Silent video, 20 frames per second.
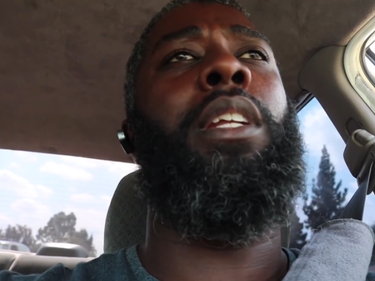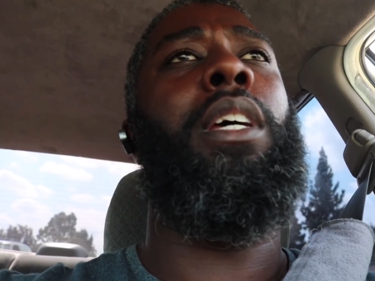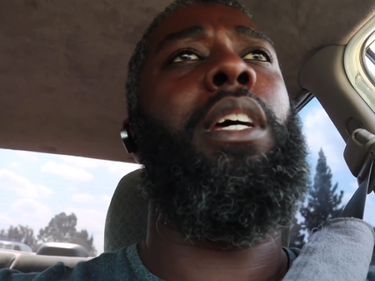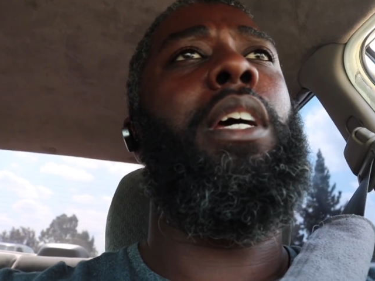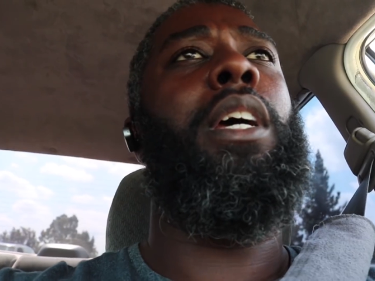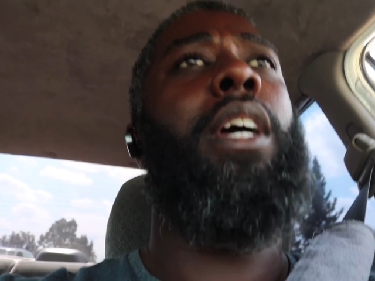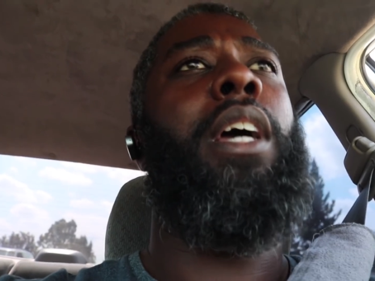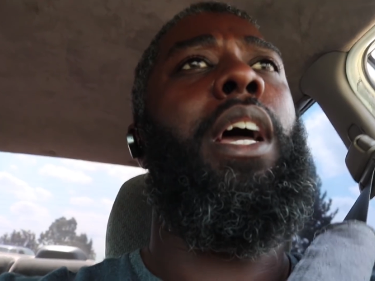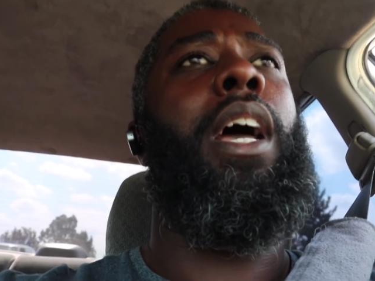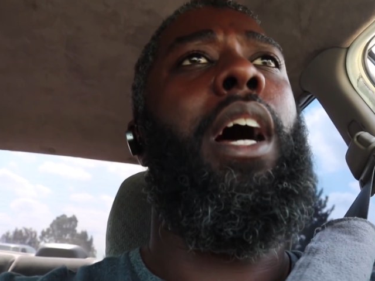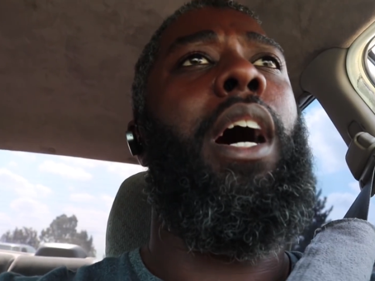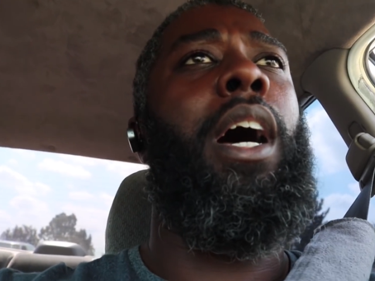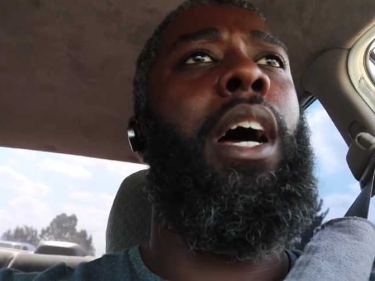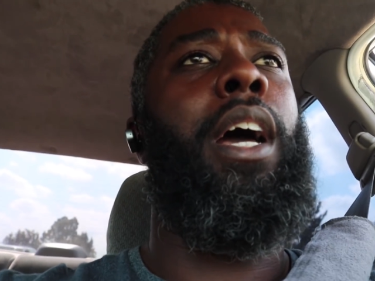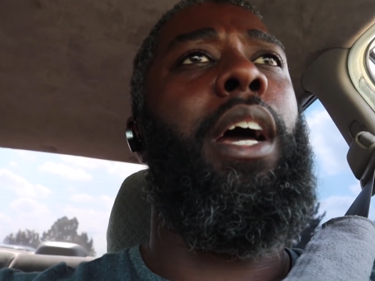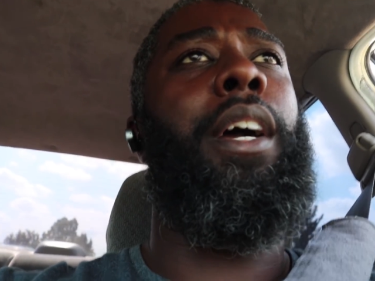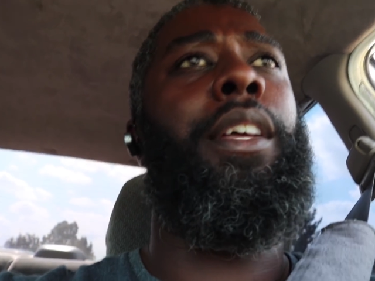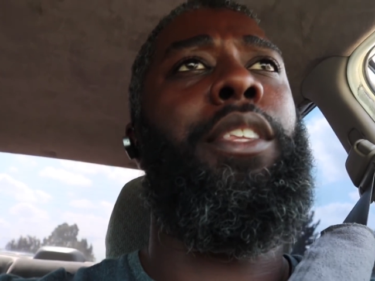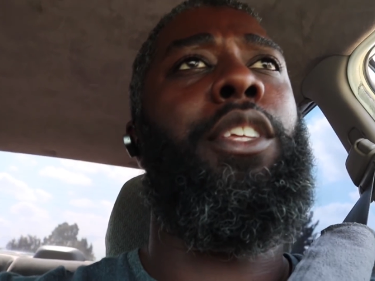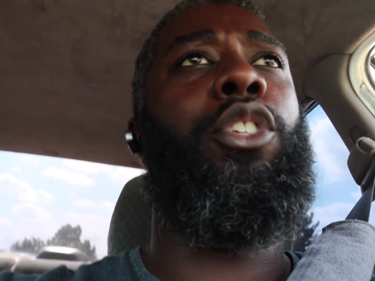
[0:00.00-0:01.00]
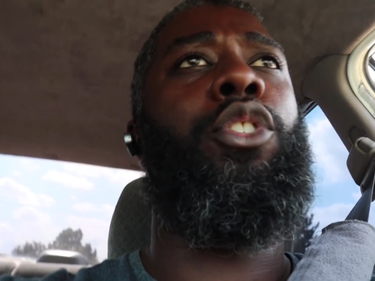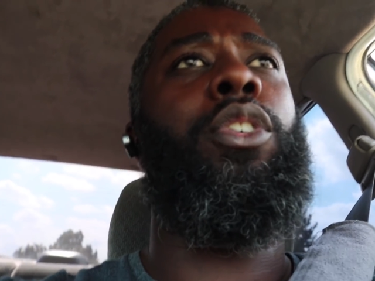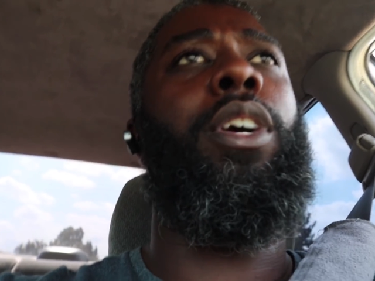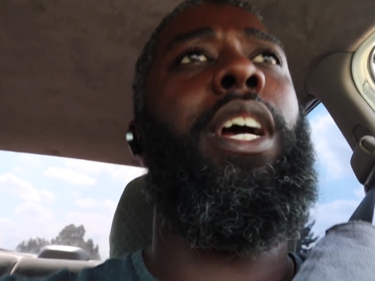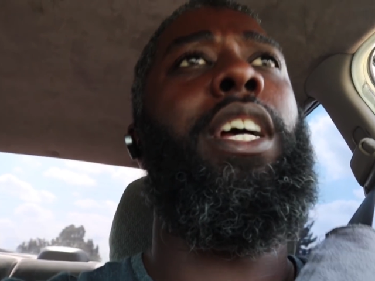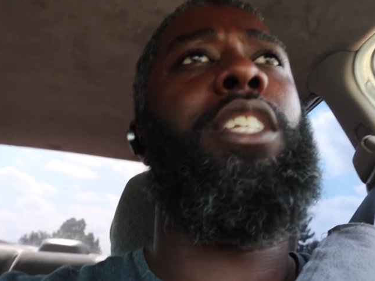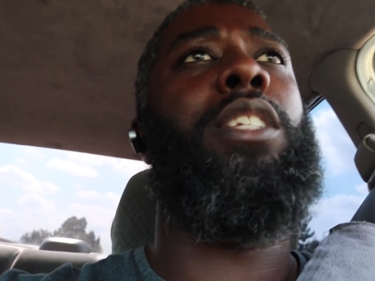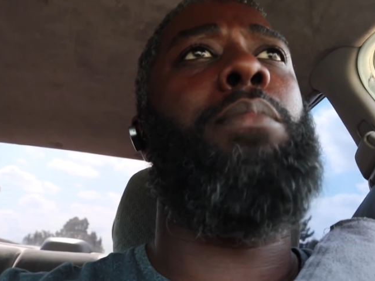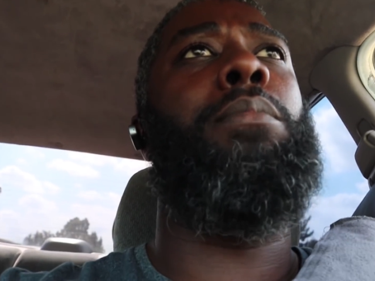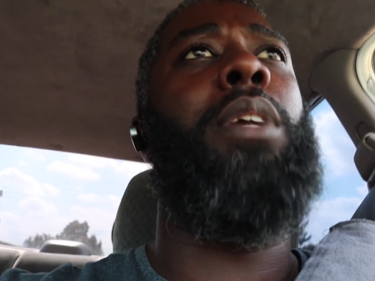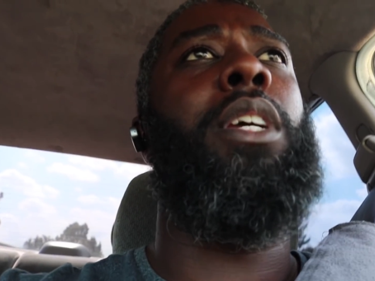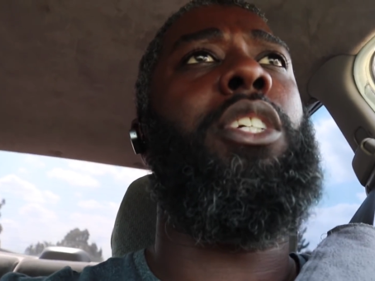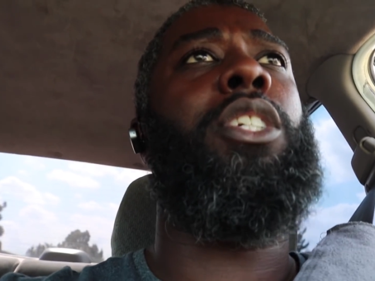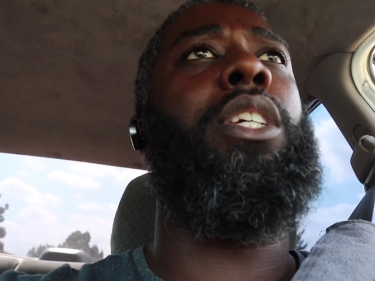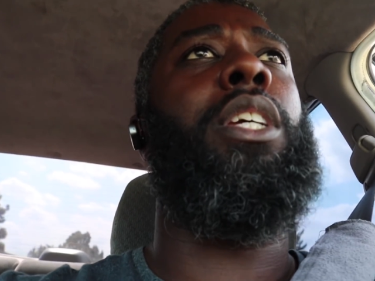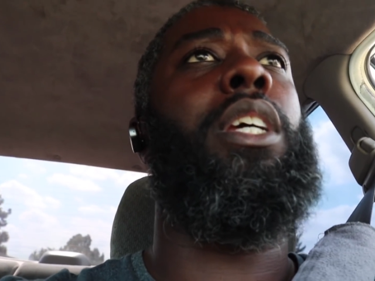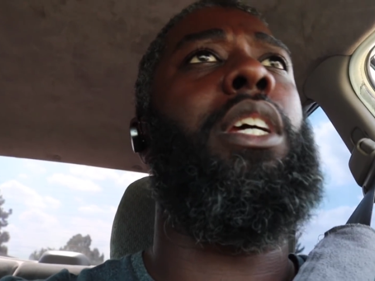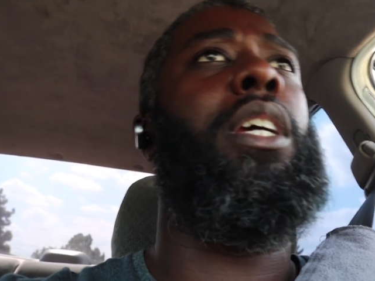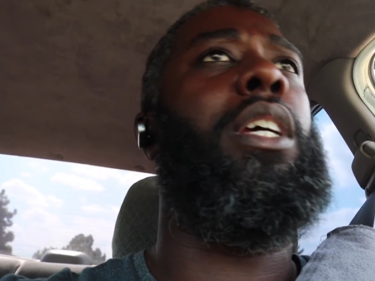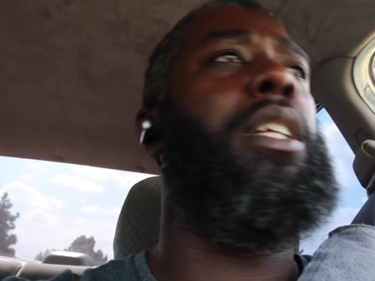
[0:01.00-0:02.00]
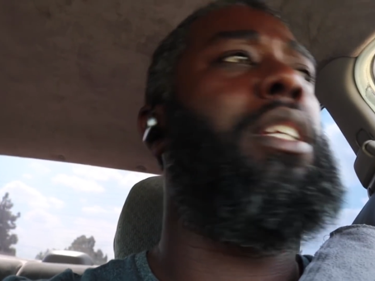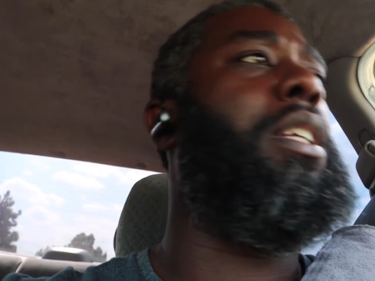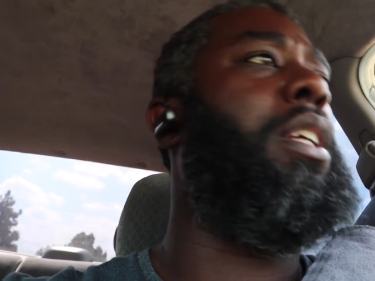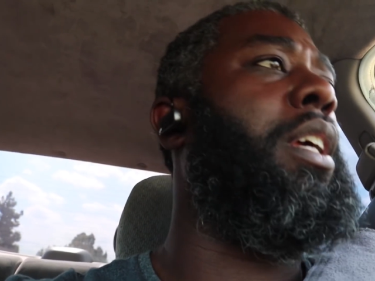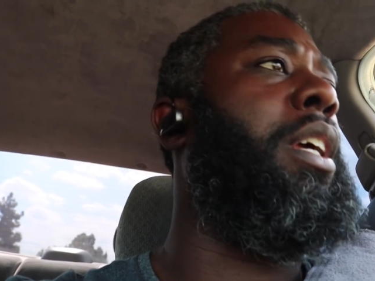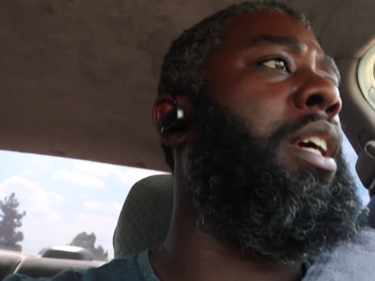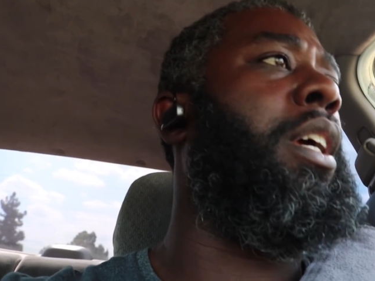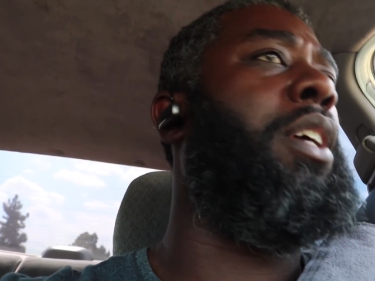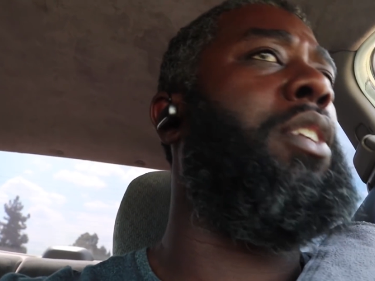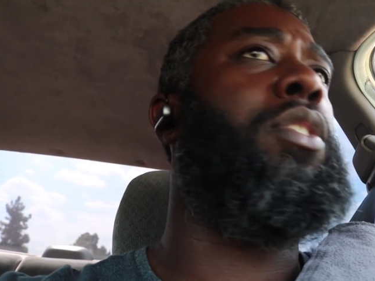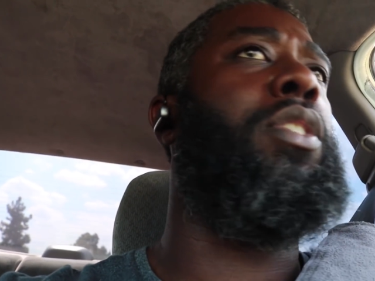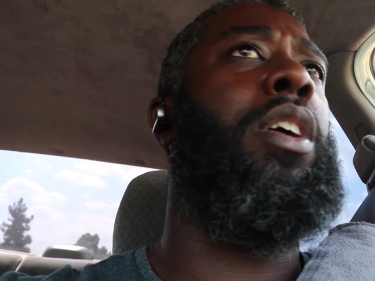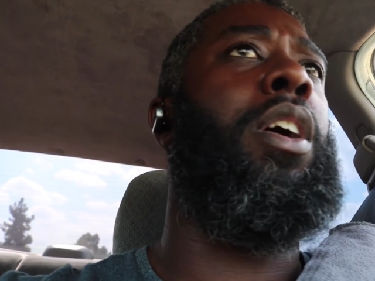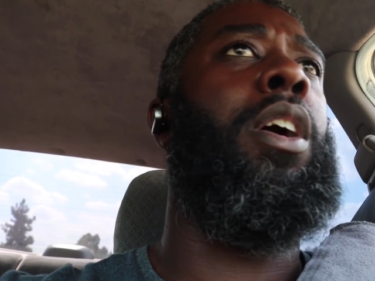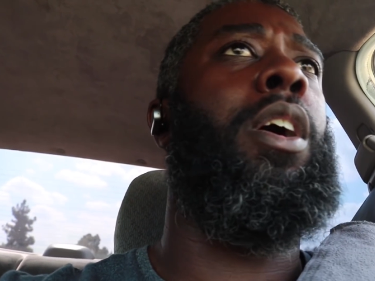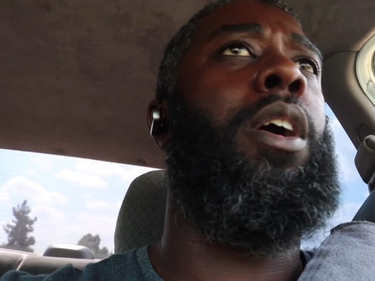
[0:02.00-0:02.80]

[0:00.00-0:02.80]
and the transmission is